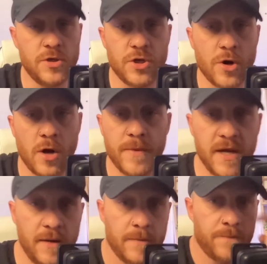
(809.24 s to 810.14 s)
Do you know what I
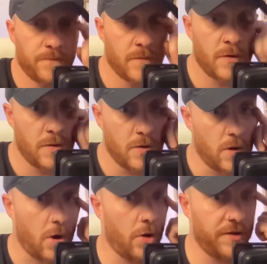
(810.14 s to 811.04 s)
mean?
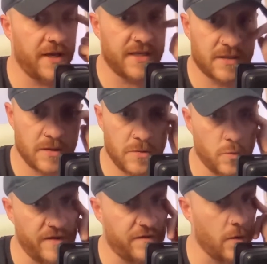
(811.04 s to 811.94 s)
All these,
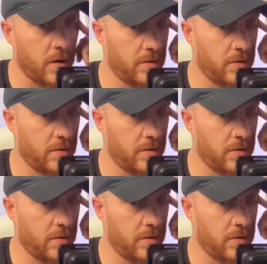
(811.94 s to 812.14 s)
we've